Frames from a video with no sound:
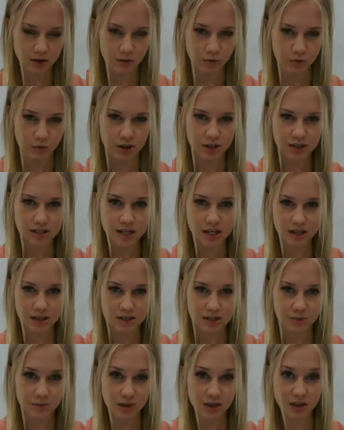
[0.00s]
we're listening to
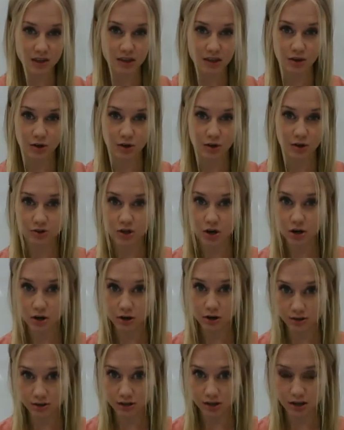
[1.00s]
something that the girls
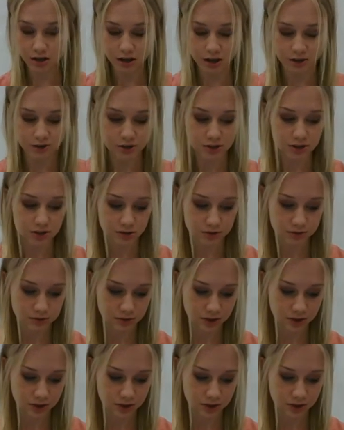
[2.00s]
aren't allowed to do.